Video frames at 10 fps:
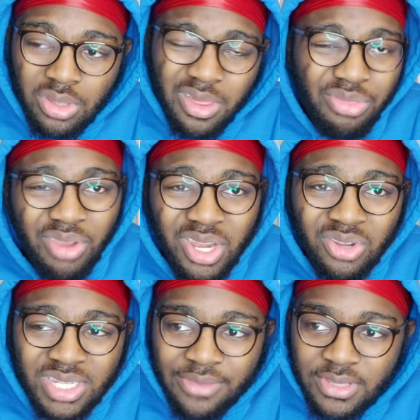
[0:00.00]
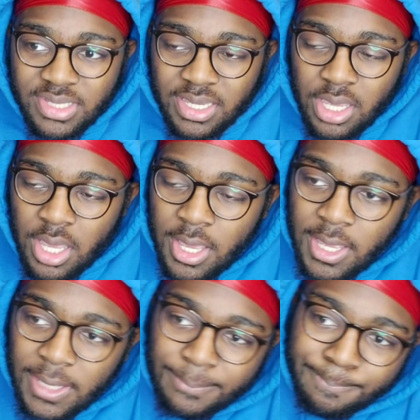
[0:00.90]
a 3-0 deficit.
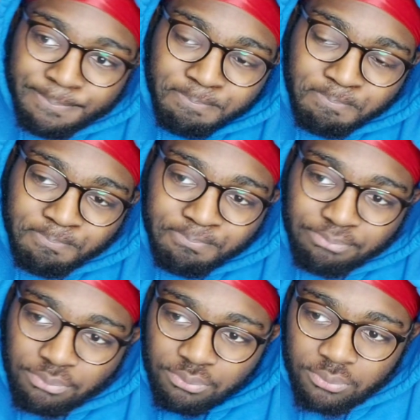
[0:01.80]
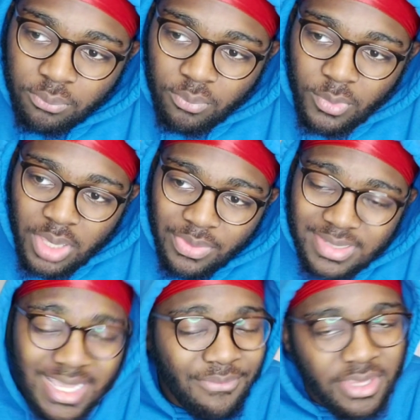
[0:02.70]
The
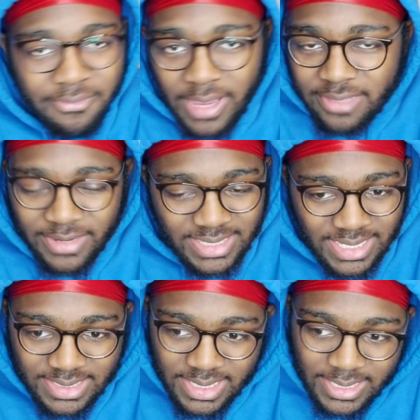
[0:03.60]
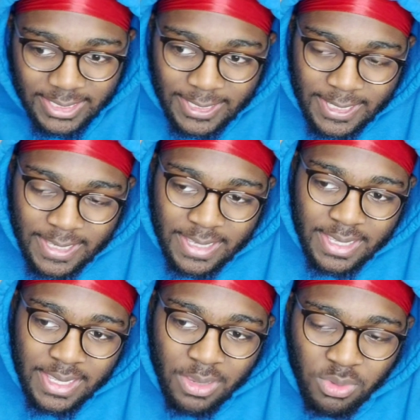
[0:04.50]
save of his face, fantastic.
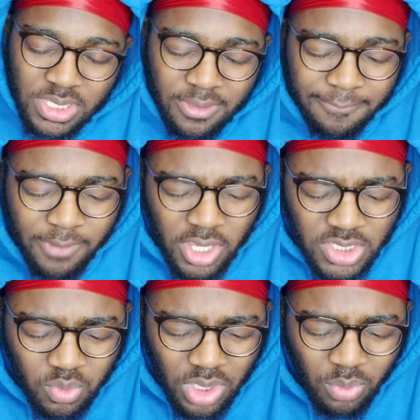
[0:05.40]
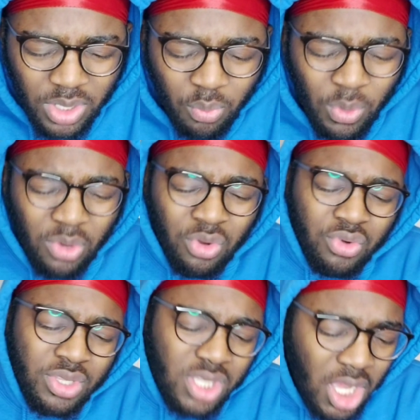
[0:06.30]
Was it the first one when it went
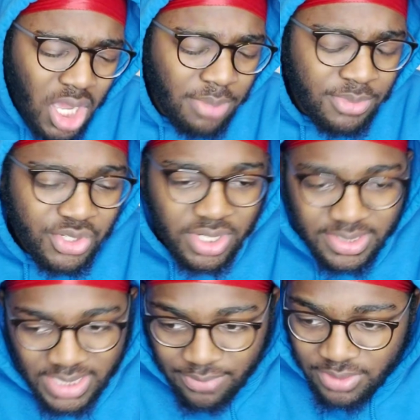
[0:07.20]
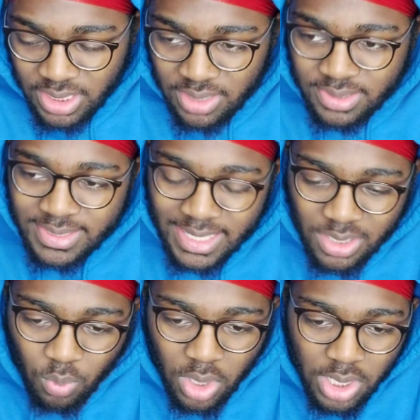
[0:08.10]
under his arm? Should have saved it. The
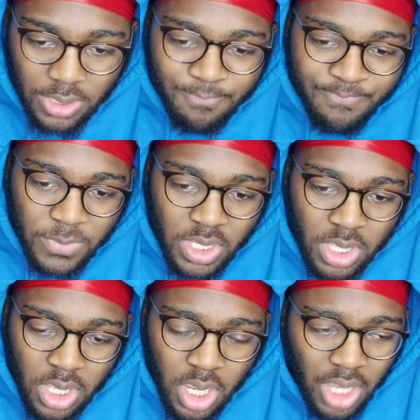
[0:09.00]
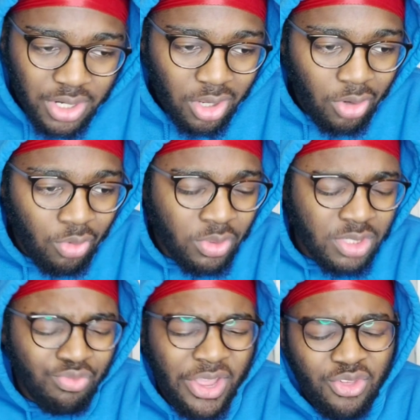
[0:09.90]
second one, I know, was
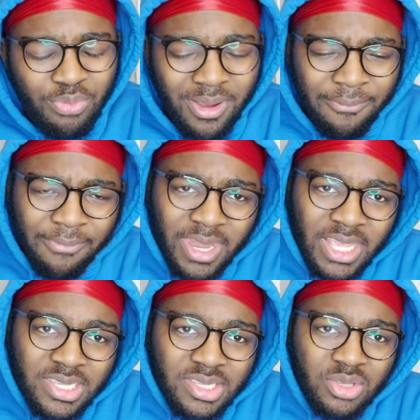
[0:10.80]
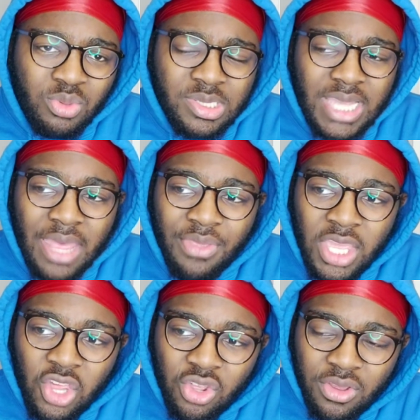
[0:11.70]
it Rachel Brown Finnis was saying that
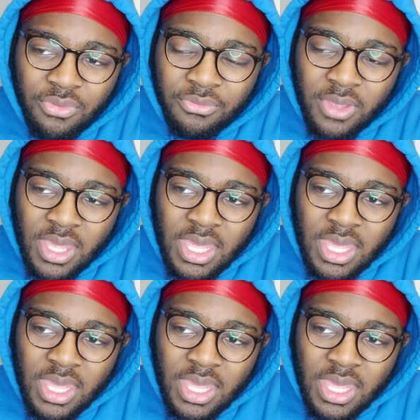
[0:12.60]
he should have